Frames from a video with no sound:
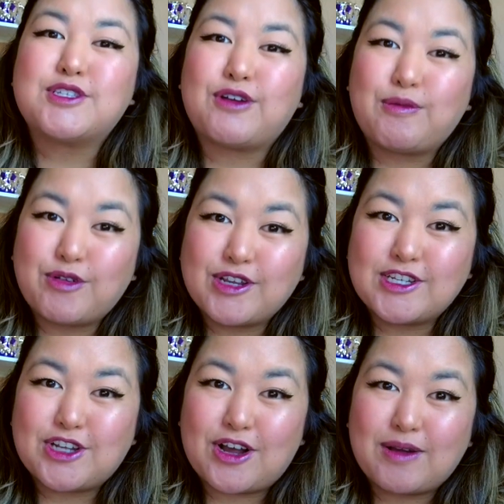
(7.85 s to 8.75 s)
So I'm going
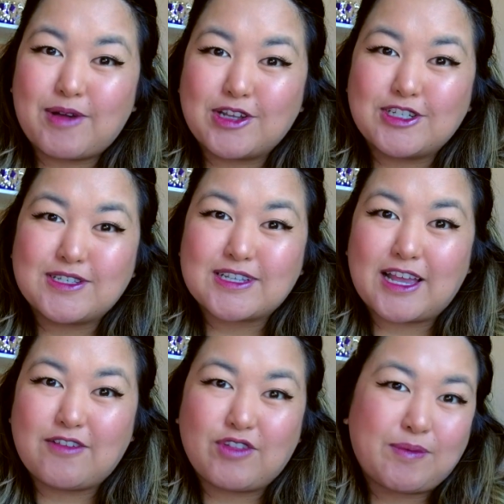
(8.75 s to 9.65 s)
to talk about just
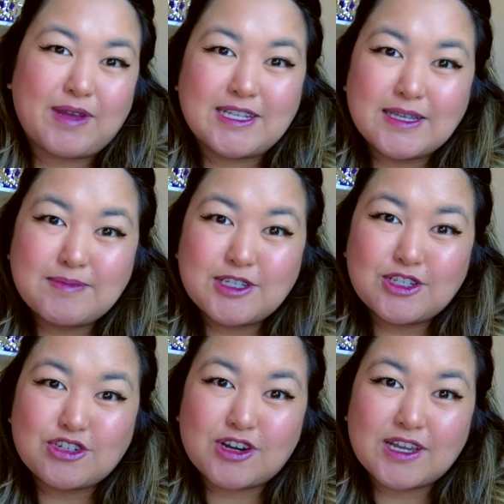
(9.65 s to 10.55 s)
kind of like my tips
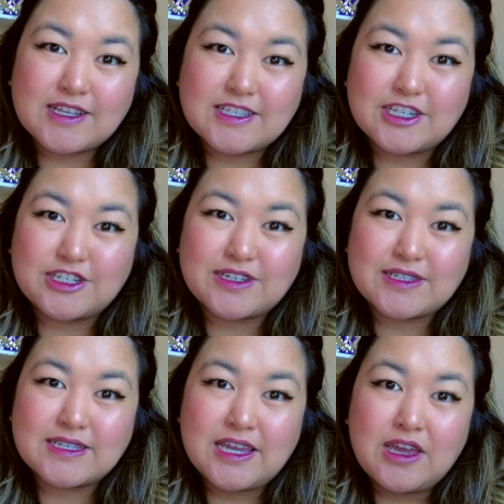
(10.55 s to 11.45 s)
and tricks and
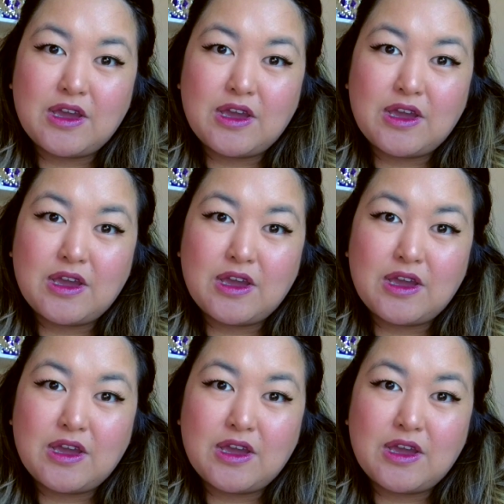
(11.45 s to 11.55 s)
just